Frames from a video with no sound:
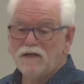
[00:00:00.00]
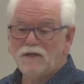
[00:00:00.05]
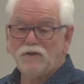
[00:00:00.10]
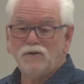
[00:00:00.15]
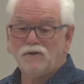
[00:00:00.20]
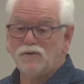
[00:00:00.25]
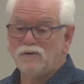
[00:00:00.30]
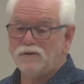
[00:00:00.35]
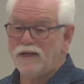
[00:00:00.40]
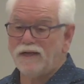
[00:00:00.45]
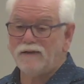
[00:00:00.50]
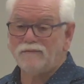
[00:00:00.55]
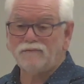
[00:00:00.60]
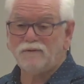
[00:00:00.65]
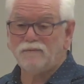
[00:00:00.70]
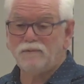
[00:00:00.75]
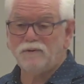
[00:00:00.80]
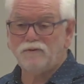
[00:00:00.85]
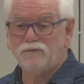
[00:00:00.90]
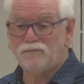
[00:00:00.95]
You don't have
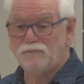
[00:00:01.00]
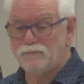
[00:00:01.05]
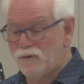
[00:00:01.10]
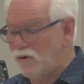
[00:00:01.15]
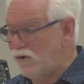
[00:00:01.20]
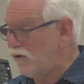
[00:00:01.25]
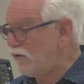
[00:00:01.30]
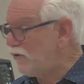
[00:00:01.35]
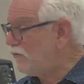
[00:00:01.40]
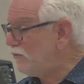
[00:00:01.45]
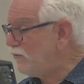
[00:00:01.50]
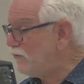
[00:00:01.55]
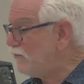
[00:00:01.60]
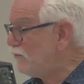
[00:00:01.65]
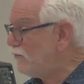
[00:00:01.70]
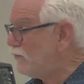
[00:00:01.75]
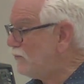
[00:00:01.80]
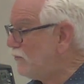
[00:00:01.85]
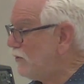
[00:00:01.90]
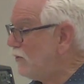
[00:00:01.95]
to be smart,
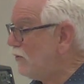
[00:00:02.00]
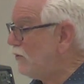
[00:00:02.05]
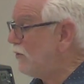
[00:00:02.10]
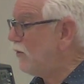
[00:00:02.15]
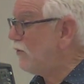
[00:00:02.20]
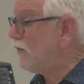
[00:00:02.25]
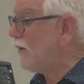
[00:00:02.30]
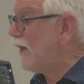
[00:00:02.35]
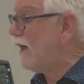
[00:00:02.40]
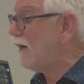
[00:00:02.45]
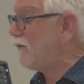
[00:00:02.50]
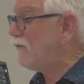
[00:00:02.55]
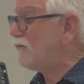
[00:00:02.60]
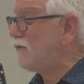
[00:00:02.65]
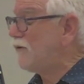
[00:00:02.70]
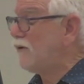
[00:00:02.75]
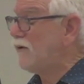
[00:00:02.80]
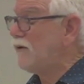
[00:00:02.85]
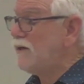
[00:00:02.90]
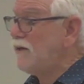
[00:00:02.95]
you don't have
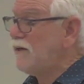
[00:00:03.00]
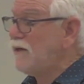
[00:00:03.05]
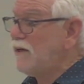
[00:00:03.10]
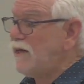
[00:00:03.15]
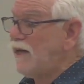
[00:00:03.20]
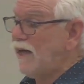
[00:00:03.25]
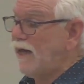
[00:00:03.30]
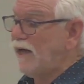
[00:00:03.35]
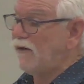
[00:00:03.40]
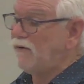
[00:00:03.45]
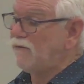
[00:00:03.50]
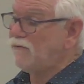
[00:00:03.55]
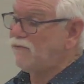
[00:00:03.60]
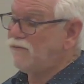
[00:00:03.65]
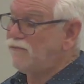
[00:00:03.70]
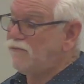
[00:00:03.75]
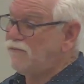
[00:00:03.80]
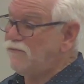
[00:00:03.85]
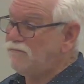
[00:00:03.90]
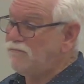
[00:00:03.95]
to have
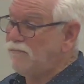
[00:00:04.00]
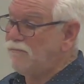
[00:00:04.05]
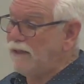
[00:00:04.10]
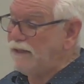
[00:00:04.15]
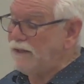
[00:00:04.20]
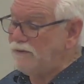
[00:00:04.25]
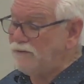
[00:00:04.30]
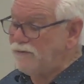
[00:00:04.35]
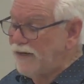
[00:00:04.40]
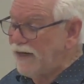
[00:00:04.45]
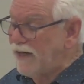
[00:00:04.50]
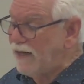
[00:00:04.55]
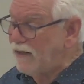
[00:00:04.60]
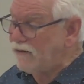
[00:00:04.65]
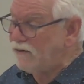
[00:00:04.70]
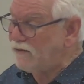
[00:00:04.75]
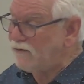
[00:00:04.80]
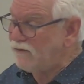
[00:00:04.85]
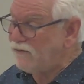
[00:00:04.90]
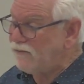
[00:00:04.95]
many
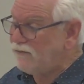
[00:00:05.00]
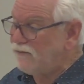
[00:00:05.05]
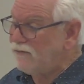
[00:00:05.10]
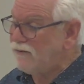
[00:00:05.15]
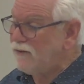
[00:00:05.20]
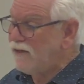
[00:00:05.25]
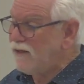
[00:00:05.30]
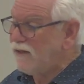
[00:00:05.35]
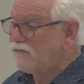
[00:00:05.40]
talents.